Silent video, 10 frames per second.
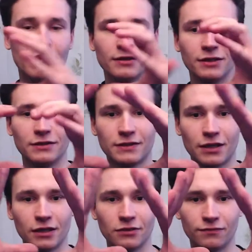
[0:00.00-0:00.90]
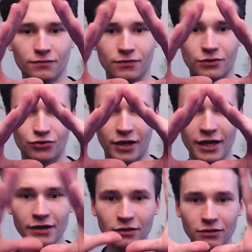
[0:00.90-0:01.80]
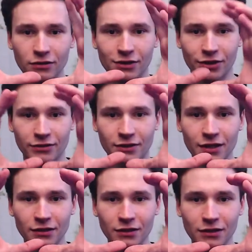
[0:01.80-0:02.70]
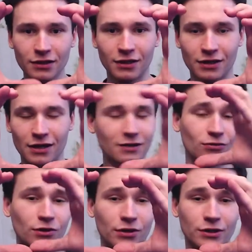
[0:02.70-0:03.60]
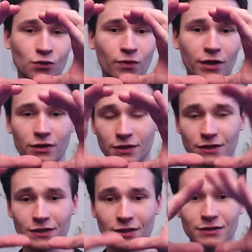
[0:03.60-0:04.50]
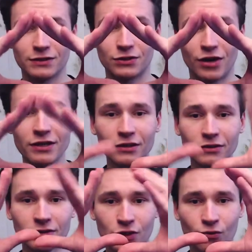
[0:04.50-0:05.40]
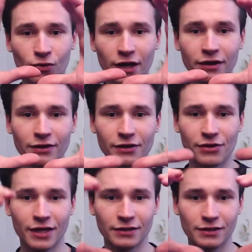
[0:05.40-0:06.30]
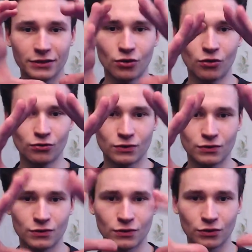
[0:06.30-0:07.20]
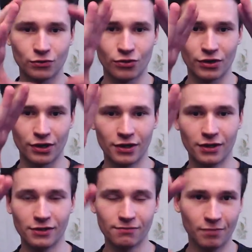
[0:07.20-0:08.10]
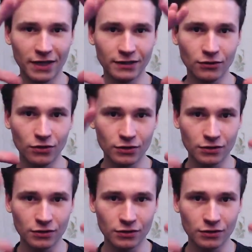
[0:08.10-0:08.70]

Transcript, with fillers: It is kind of uh, triangle, rectangle, uh, uh or square. Uh, uh, triangle, square. Then it goes to the pentagon,